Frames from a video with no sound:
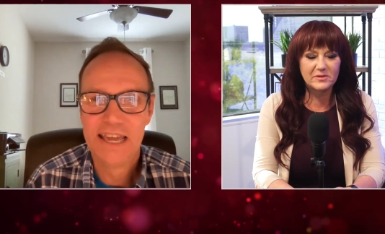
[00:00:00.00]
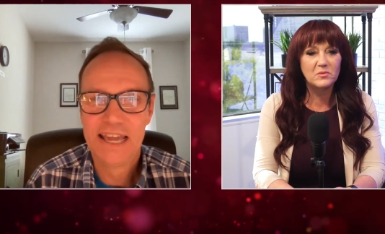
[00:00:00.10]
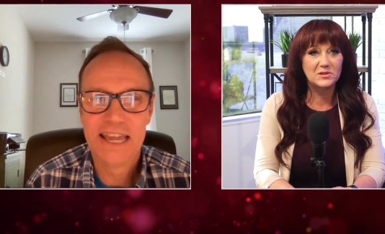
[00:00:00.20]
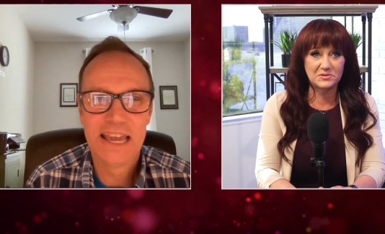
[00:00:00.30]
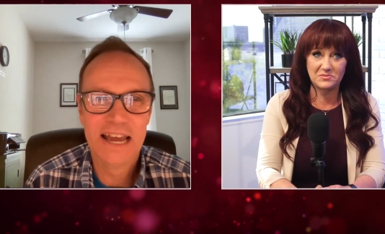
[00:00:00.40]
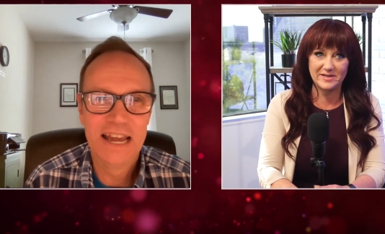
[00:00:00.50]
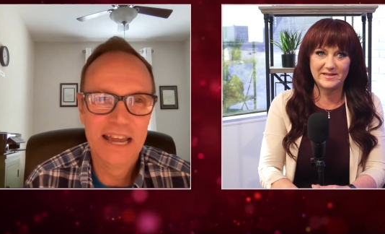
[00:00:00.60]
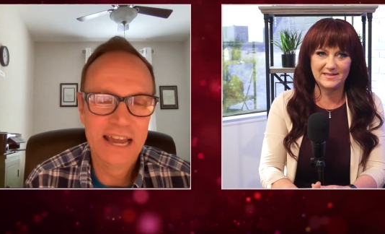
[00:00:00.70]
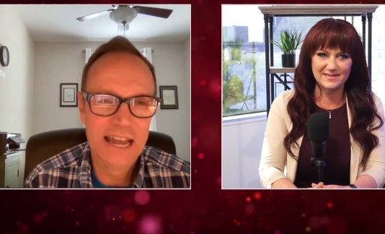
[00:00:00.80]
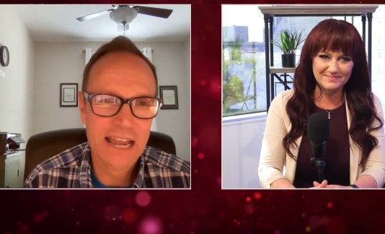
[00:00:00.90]
Speaker 1: want to read
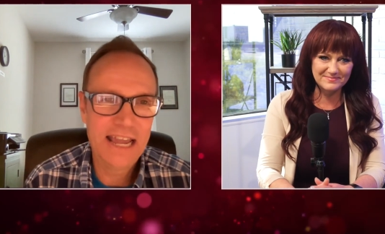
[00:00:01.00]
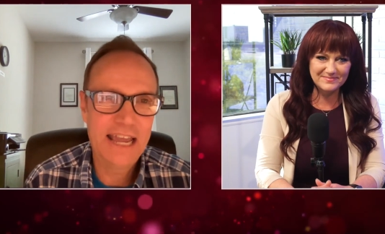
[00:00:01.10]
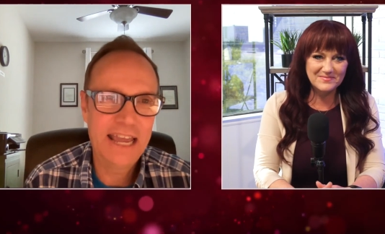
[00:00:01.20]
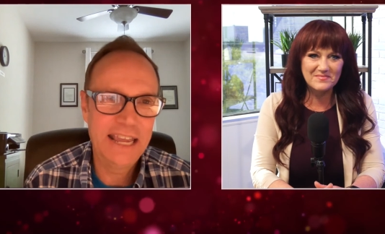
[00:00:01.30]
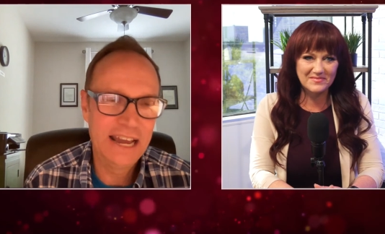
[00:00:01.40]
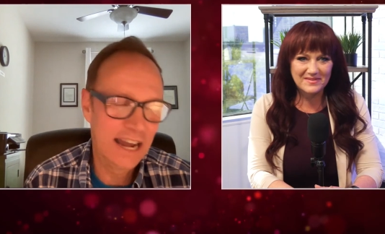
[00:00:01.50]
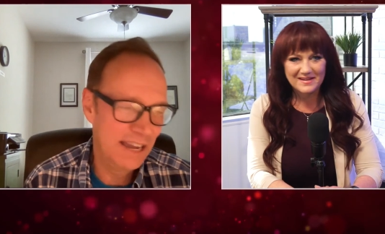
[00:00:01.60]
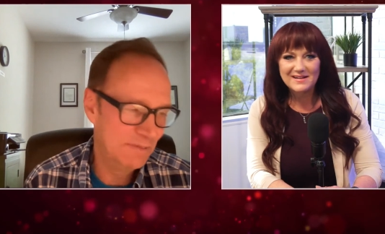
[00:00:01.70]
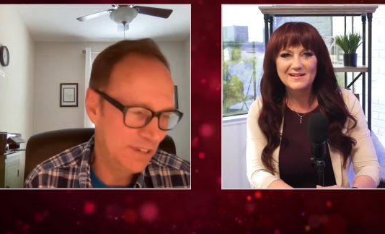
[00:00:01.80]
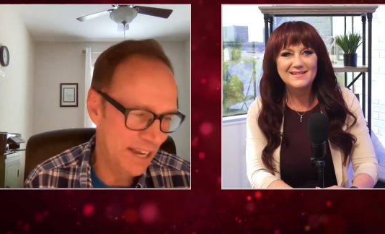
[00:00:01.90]
it.
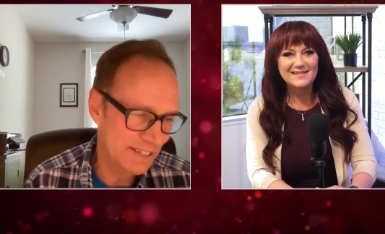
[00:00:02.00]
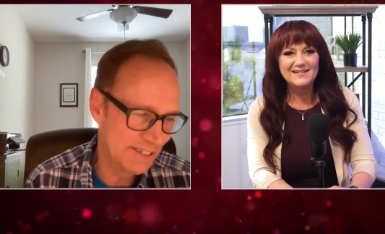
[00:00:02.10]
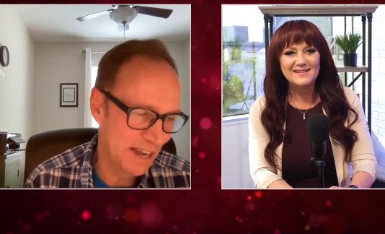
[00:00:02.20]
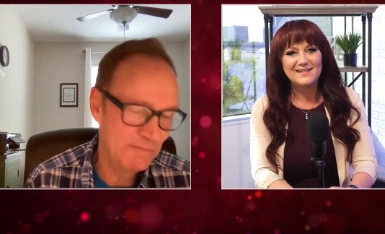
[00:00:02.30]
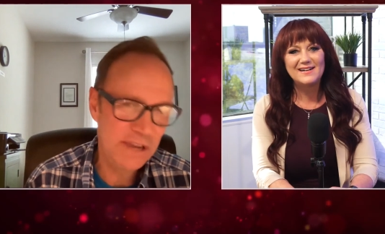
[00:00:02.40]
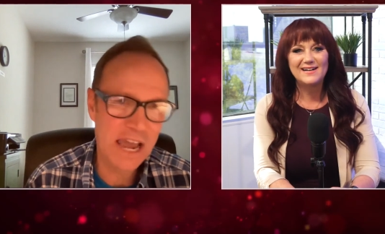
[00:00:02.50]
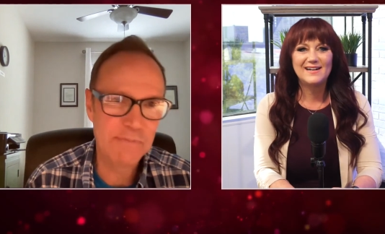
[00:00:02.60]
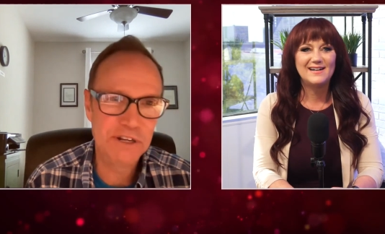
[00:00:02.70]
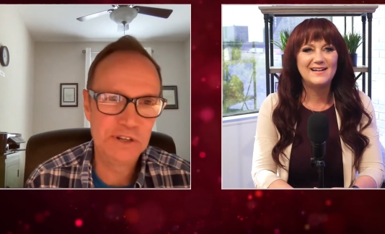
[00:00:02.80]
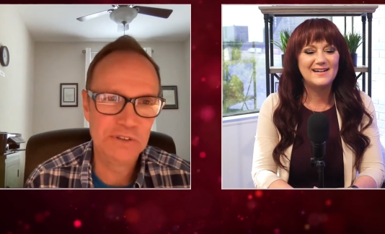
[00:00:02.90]
I Yes, I'd be
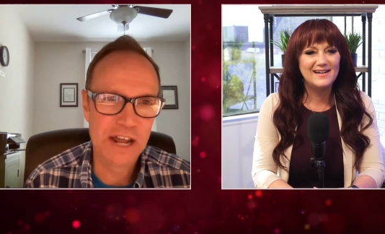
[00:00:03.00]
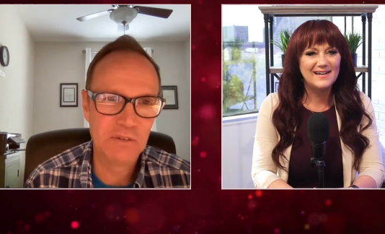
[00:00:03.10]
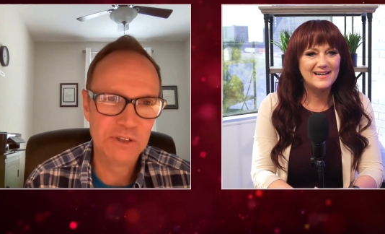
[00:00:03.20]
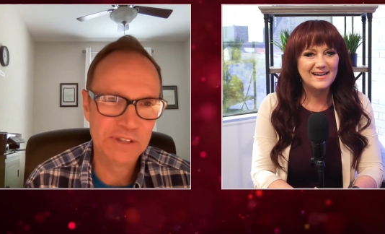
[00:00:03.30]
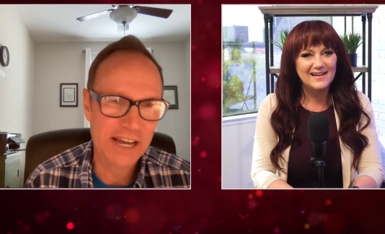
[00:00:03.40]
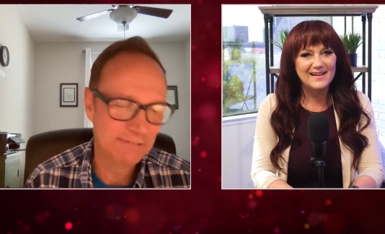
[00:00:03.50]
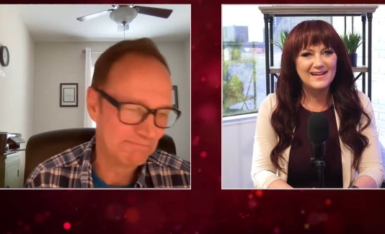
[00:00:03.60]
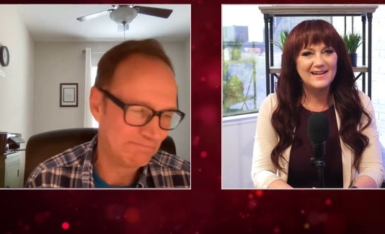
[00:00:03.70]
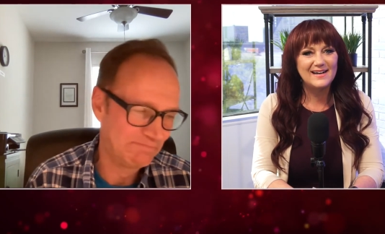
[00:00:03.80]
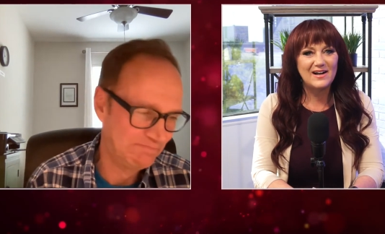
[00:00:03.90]
happy to do that. I will do that.
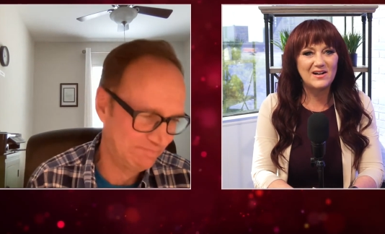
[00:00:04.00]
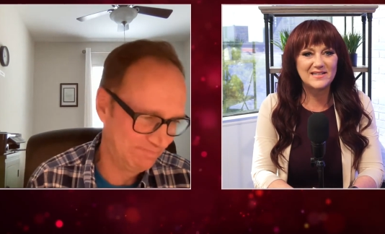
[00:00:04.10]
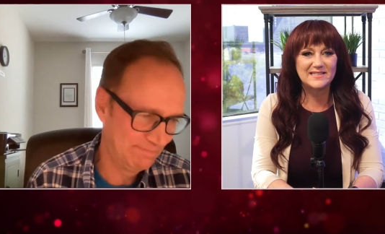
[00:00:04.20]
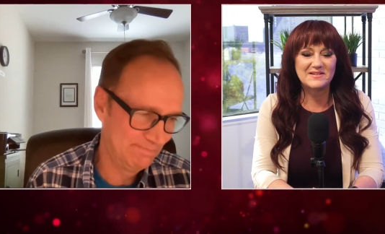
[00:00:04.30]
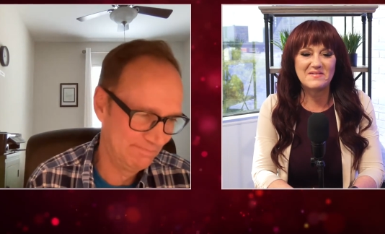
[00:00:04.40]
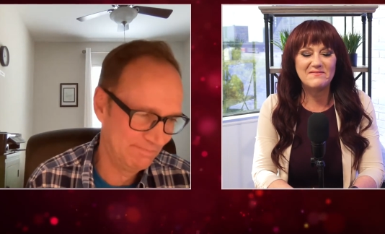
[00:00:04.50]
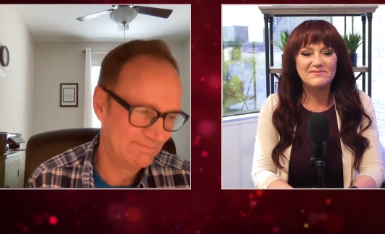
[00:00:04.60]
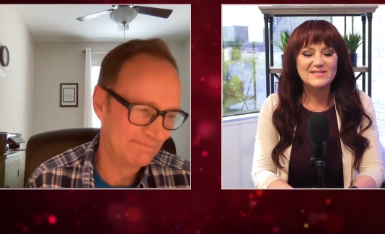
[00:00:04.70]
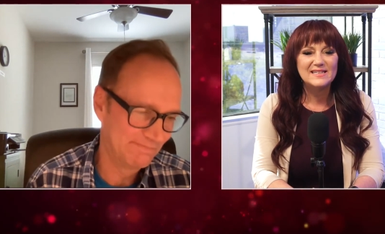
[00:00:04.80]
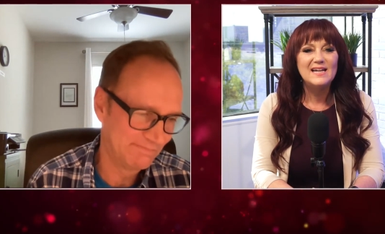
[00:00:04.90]
Speaker 2: Awesome.
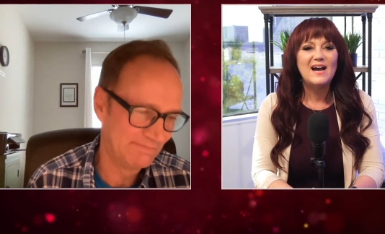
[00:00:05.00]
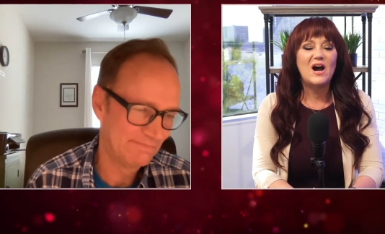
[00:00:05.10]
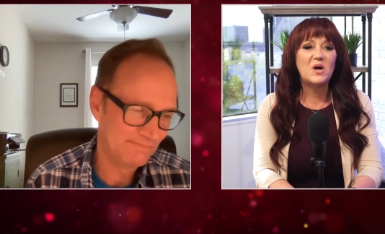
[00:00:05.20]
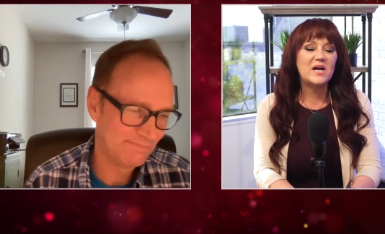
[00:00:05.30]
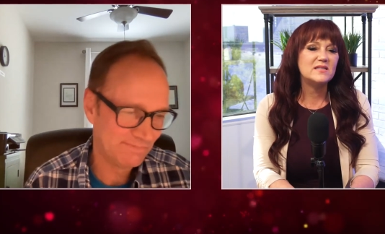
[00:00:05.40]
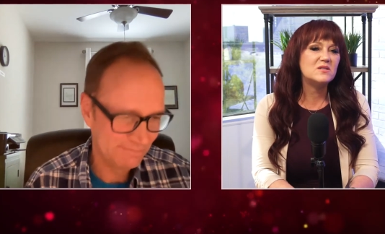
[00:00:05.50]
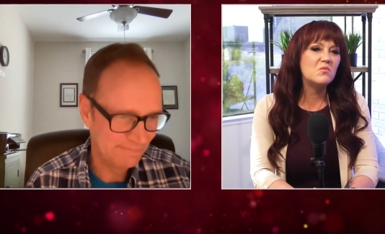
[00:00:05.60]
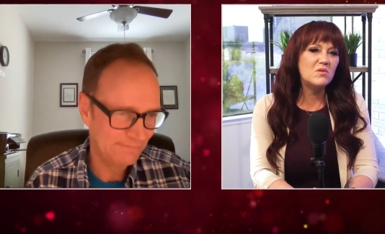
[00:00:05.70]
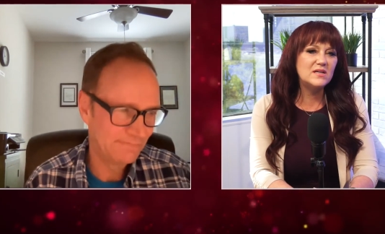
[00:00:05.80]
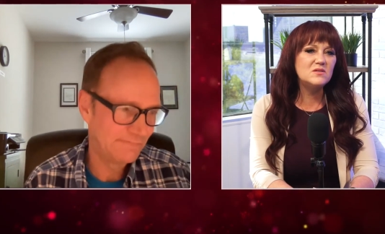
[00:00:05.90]
All right. So
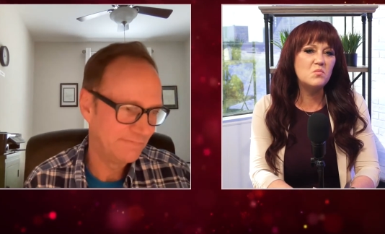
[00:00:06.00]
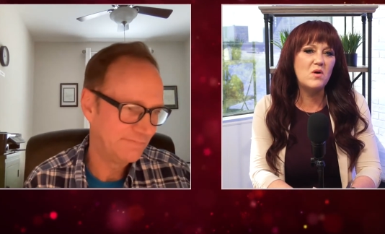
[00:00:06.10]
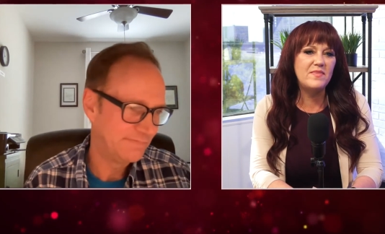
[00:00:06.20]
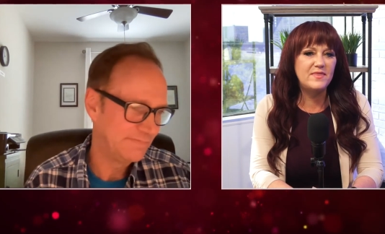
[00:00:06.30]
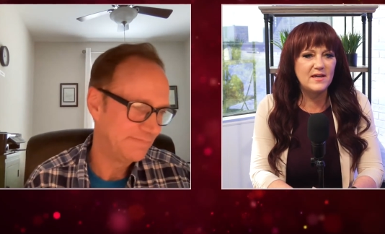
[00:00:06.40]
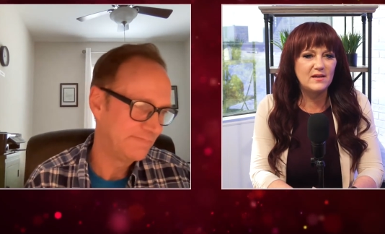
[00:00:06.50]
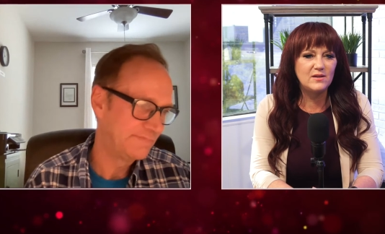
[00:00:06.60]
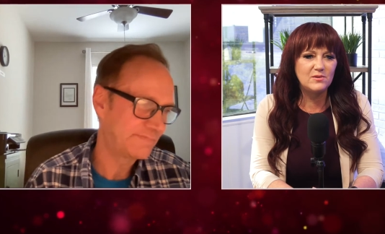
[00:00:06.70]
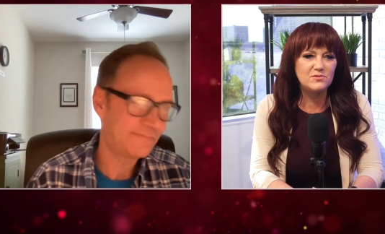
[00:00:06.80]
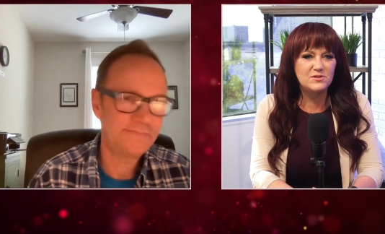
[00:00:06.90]
what is one thing
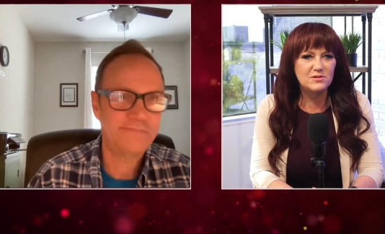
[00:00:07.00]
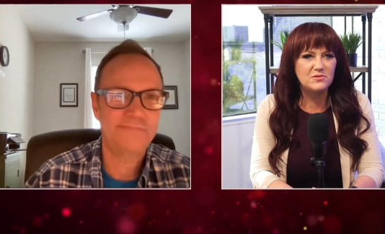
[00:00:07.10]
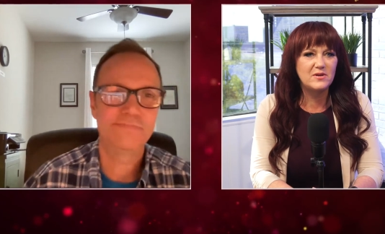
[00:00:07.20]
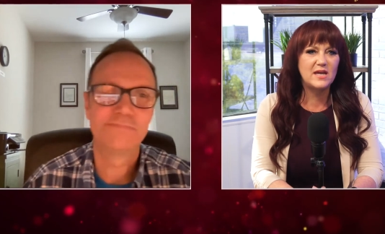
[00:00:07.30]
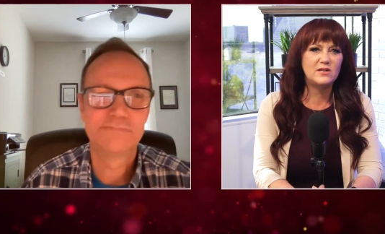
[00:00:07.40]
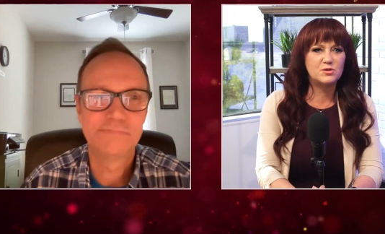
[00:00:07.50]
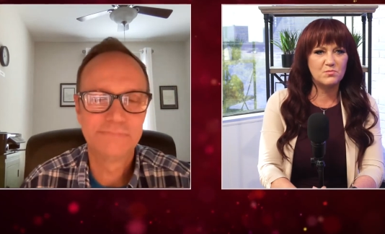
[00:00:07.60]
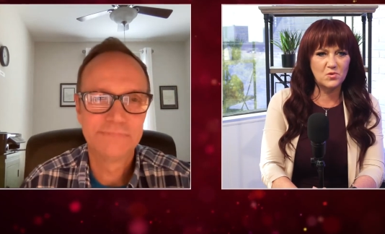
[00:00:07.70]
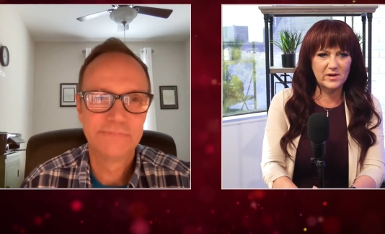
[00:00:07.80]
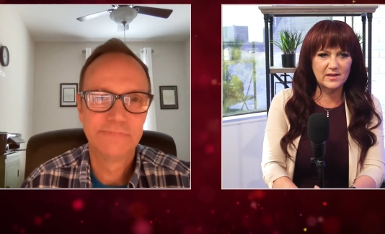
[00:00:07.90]
you do each
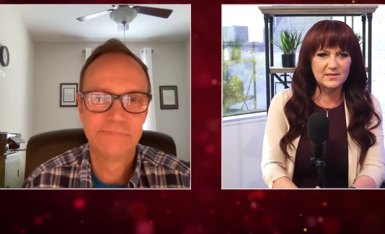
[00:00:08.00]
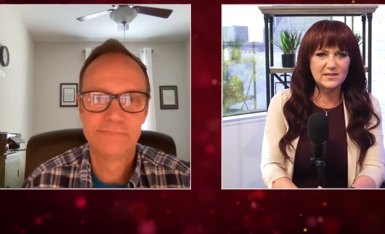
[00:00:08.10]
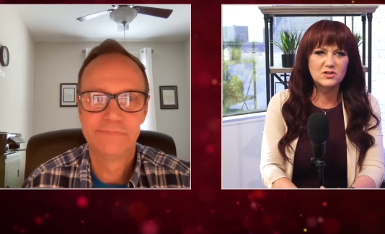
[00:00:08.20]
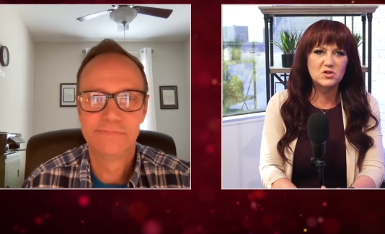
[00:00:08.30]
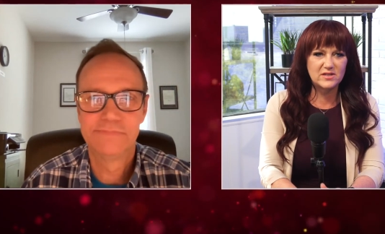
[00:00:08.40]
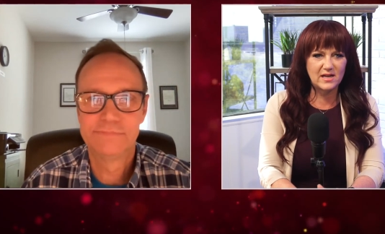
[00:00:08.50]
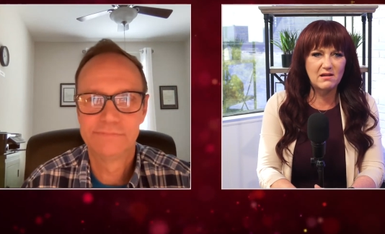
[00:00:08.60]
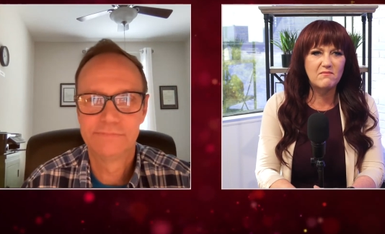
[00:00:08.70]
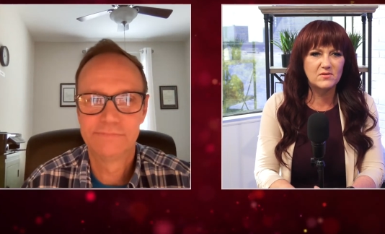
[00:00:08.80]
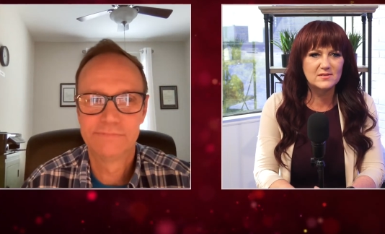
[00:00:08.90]
morning to set your day up
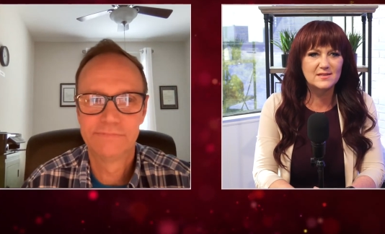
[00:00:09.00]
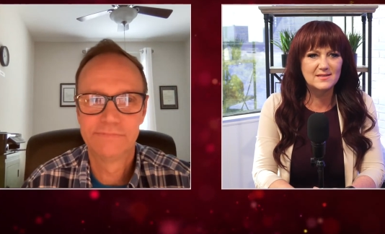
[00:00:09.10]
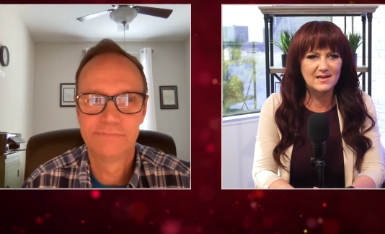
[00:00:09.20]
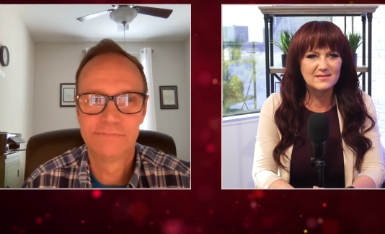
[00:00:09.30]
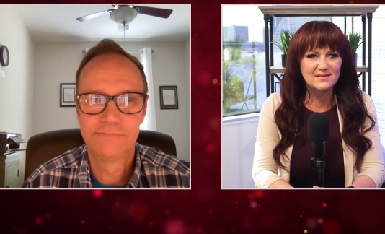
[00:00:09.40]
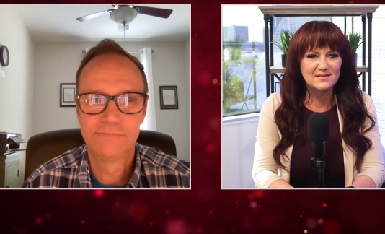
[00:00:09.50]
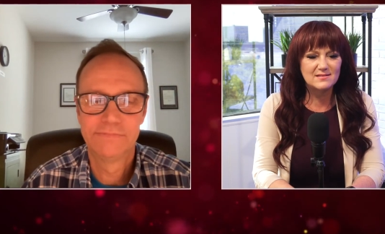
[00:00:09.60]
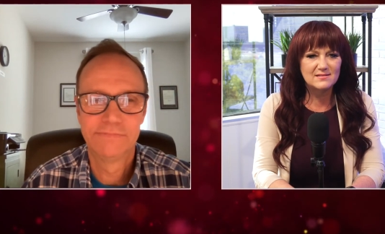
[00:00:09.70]
for success?